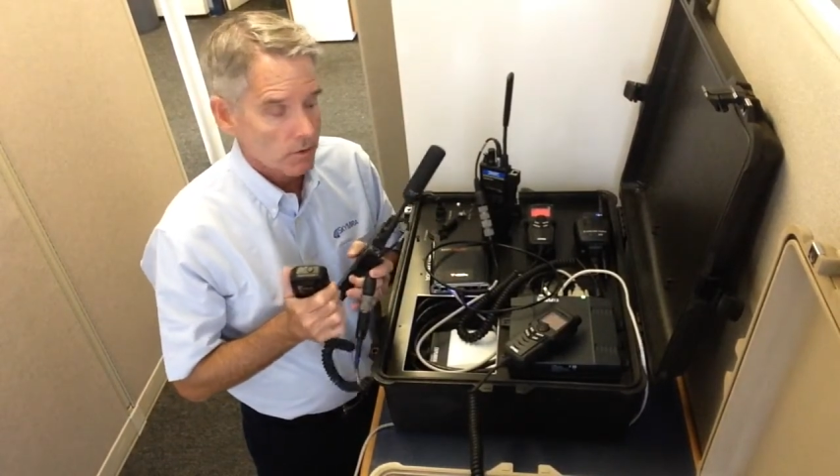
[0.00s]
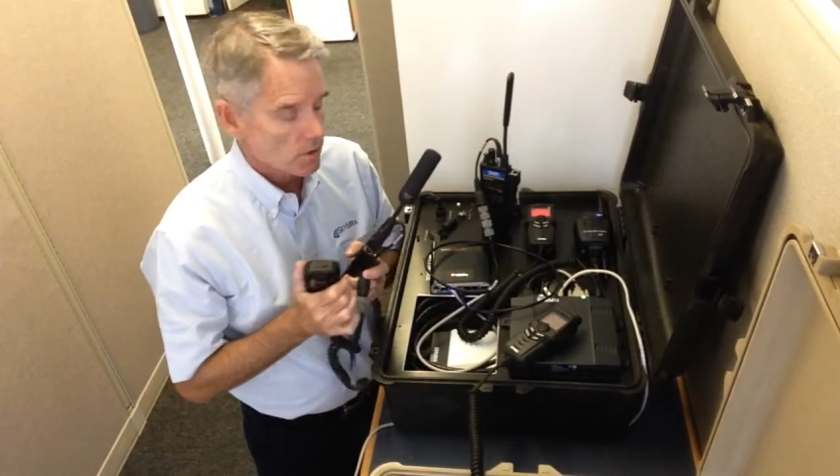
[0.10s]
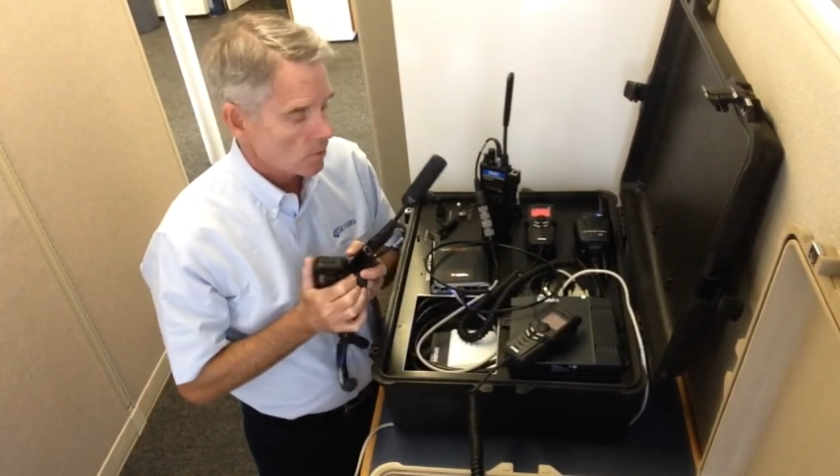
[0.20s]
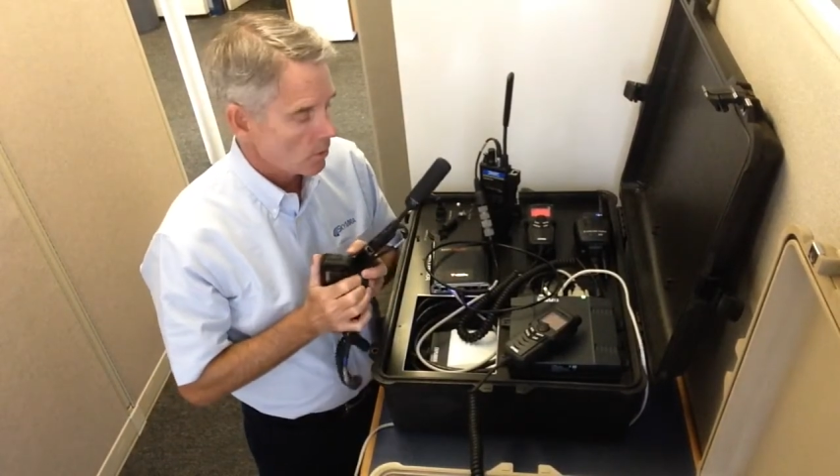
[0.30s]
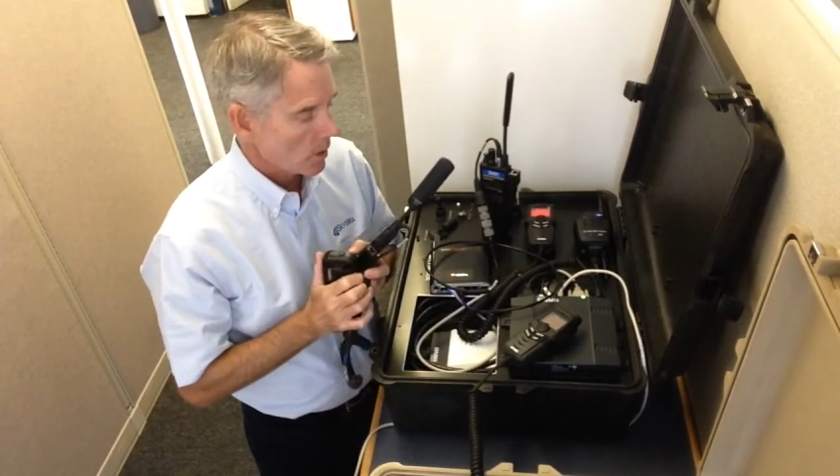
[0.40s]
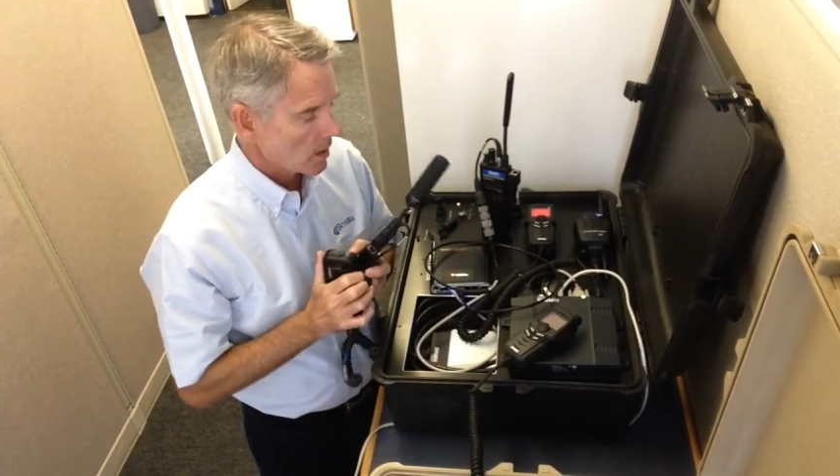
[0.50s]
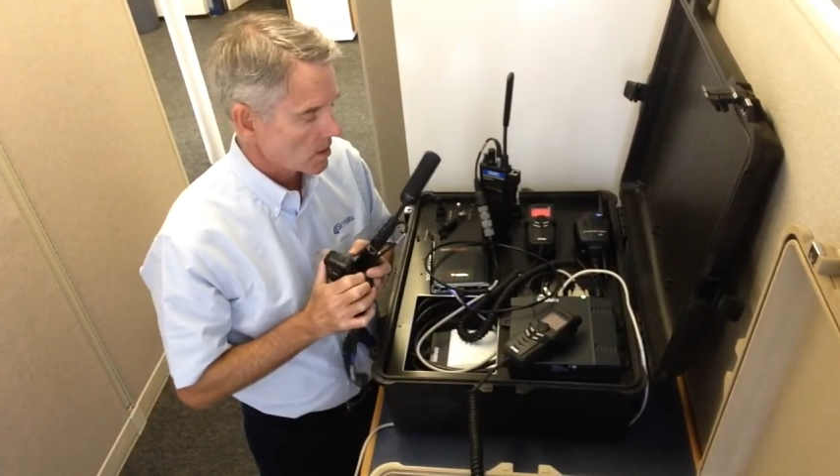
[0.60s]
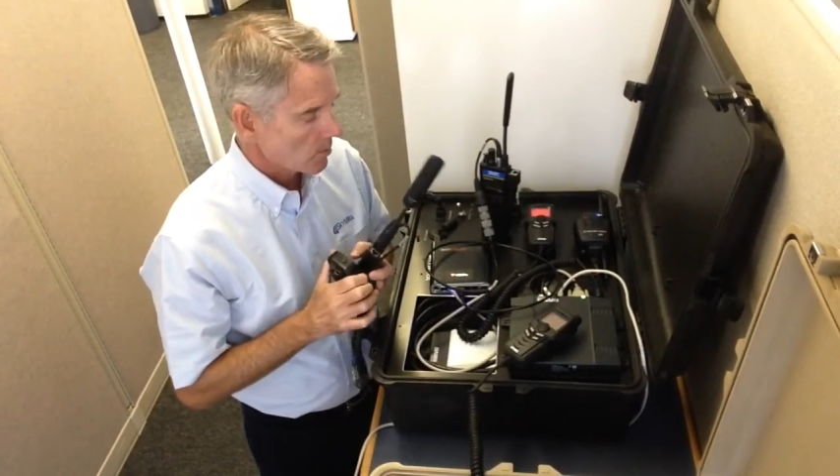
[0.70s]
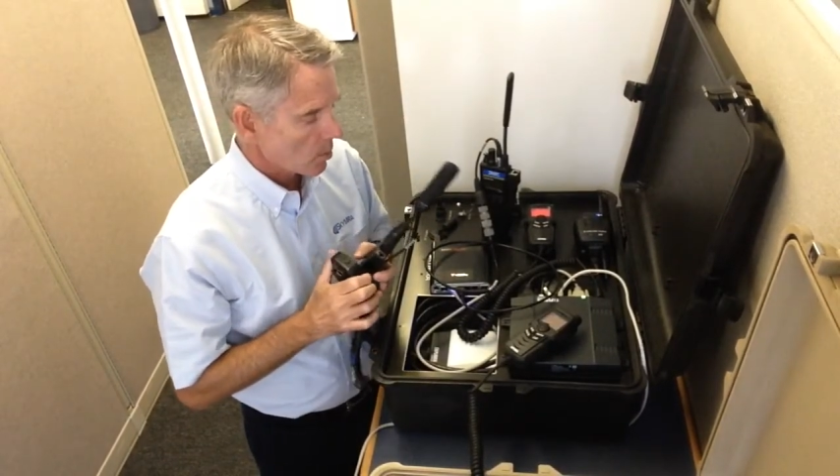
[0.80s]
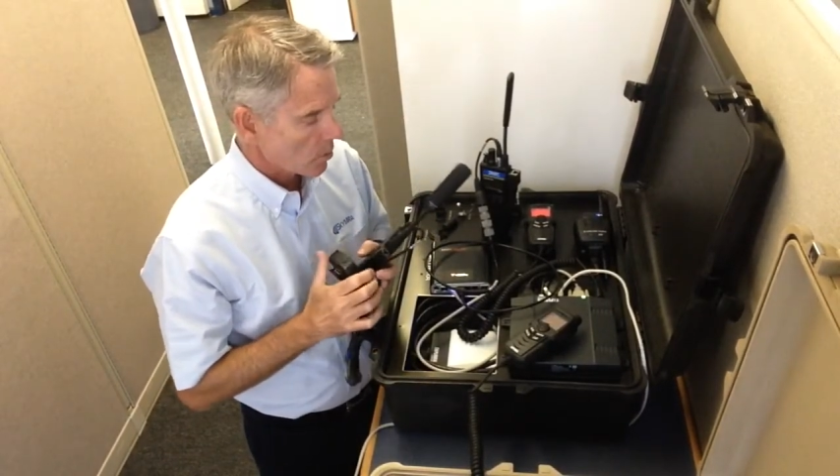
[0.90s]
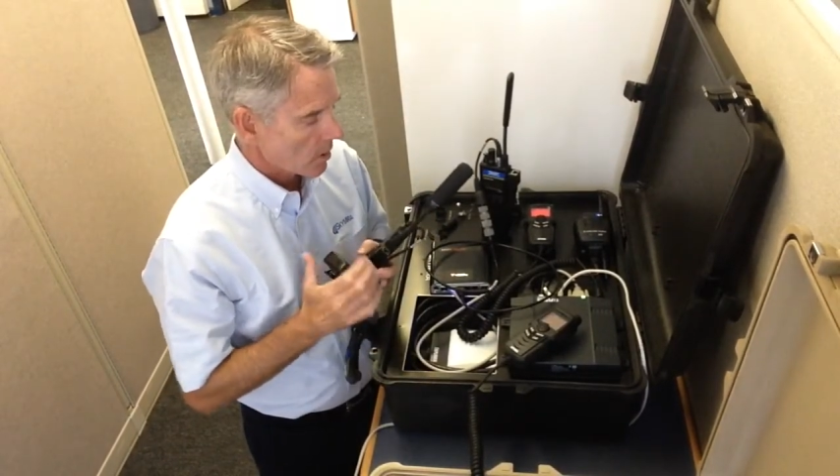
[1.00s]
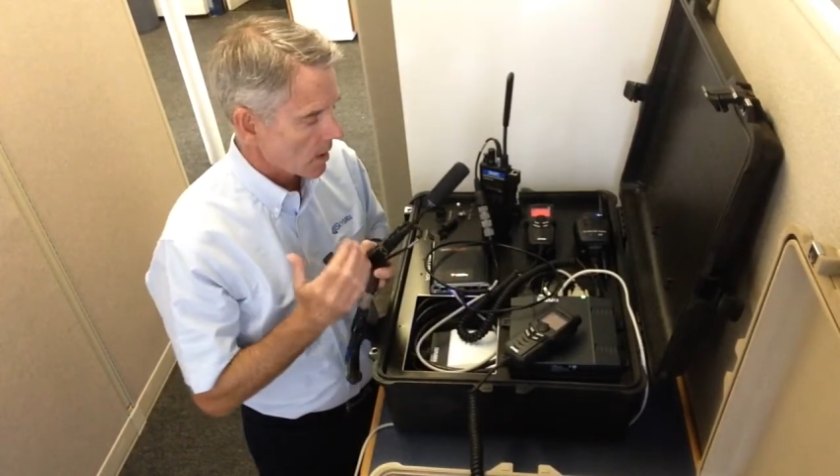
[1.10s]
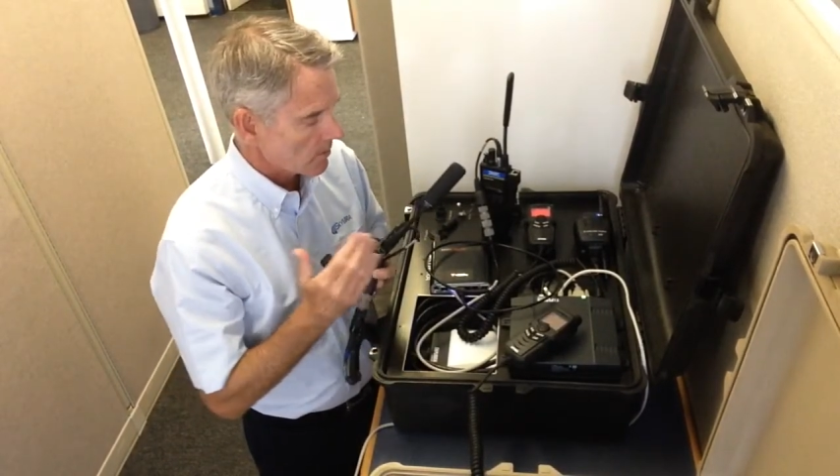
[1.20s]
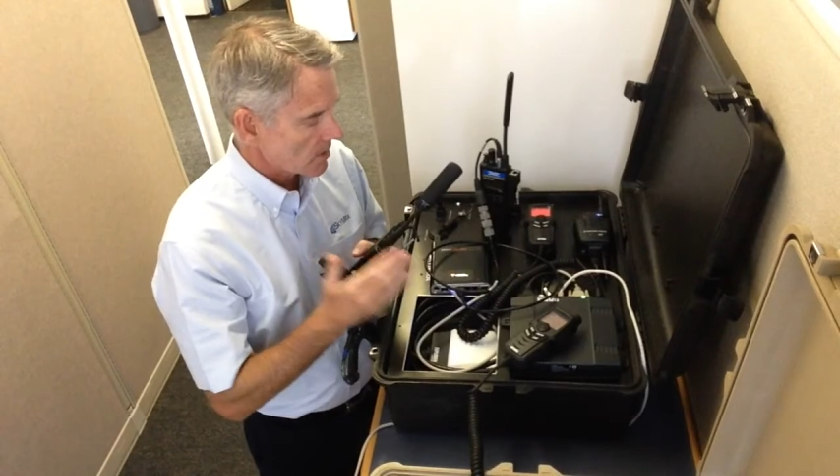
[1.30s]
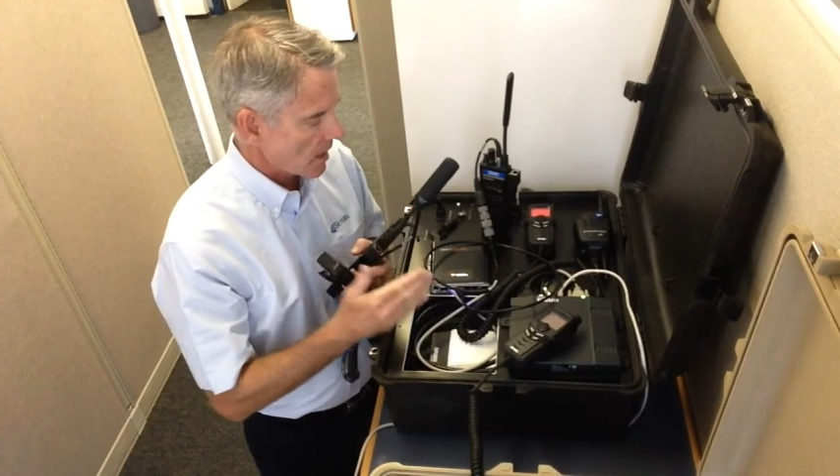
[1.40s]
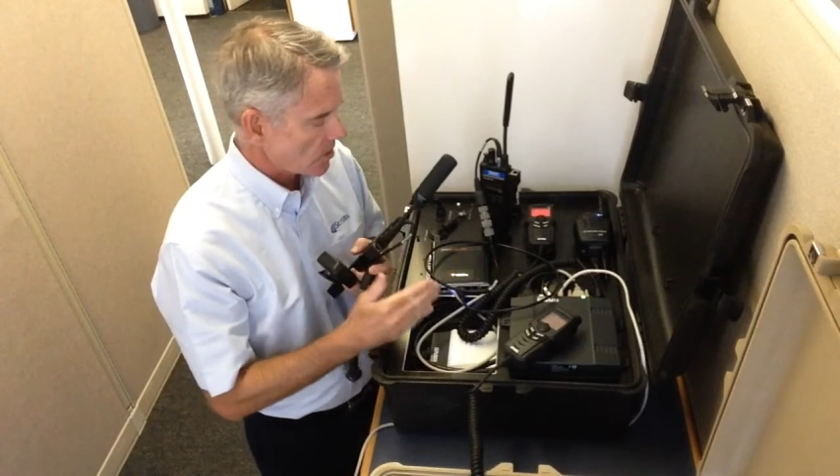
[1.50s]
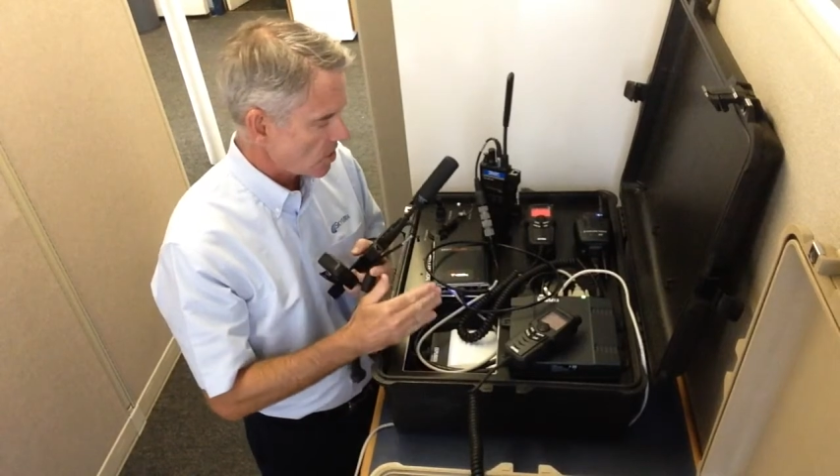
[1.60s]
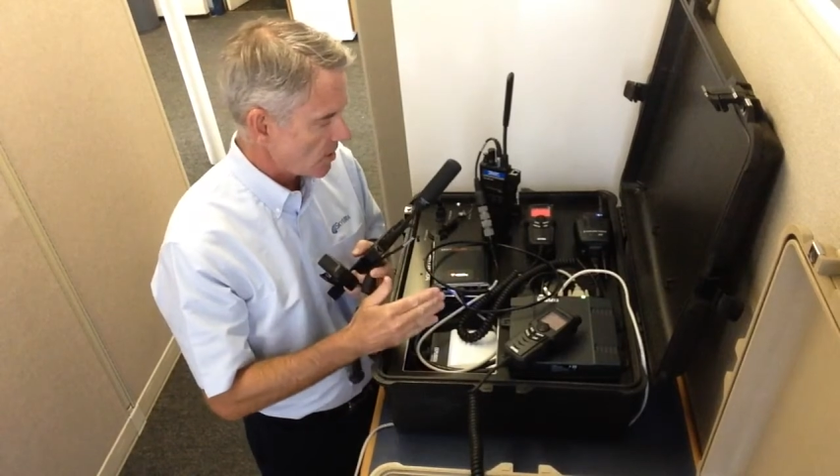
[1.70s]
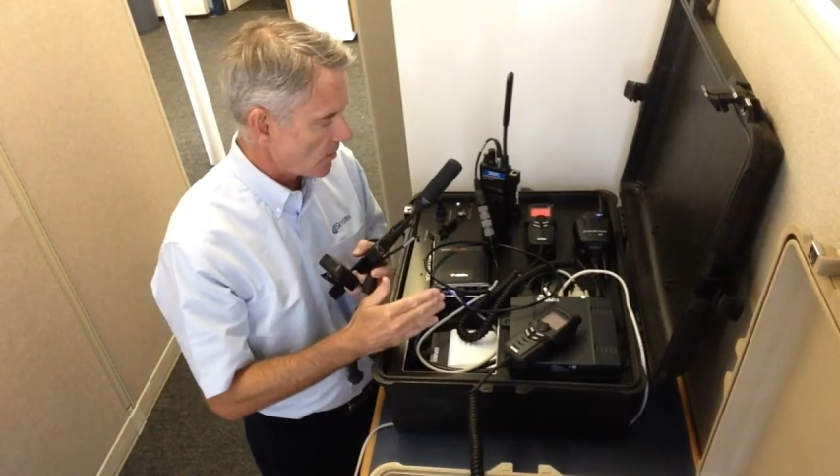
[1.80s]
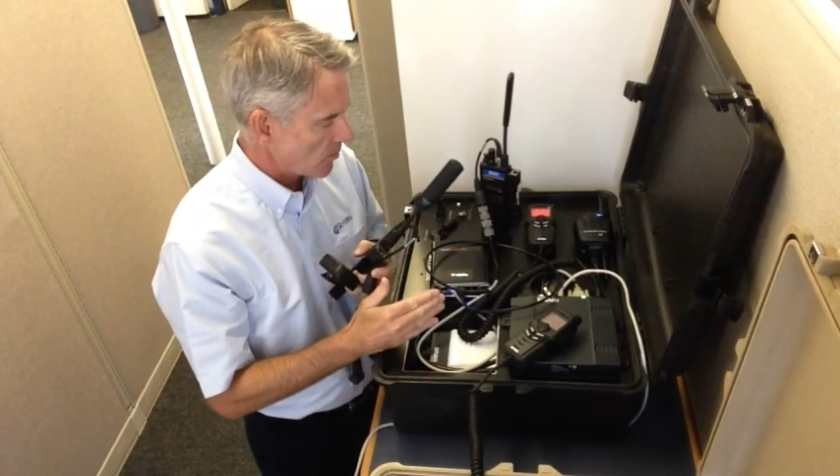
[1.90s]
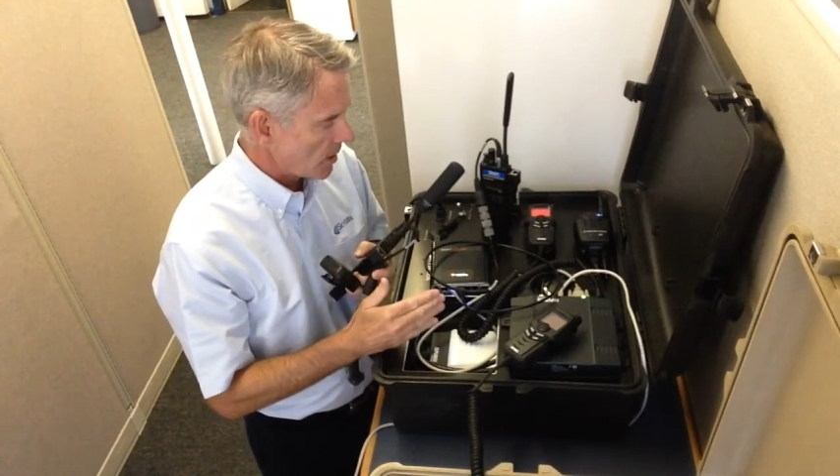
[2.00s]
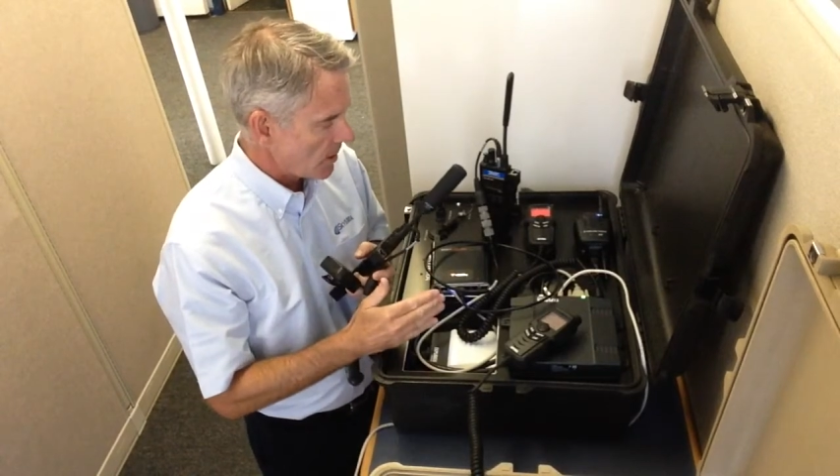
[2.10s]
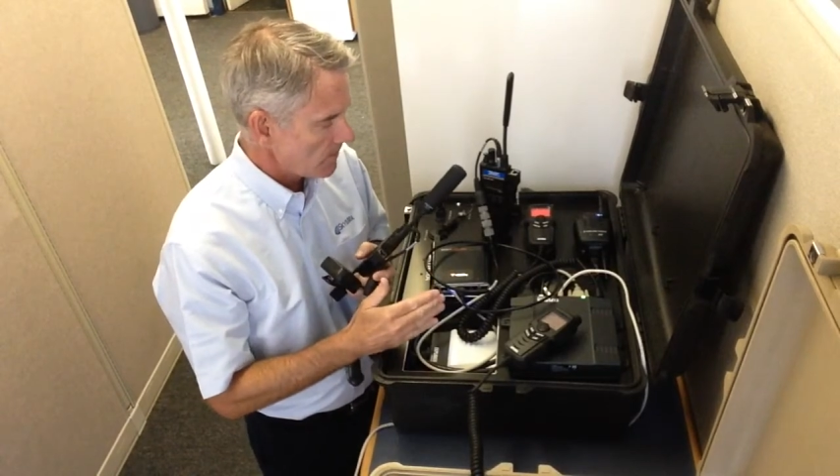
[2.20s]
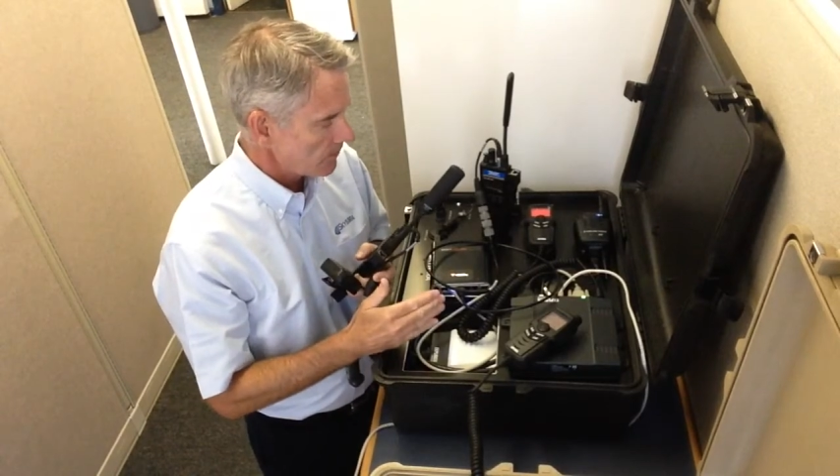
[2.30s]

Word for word: to an Explorer MSAT G3.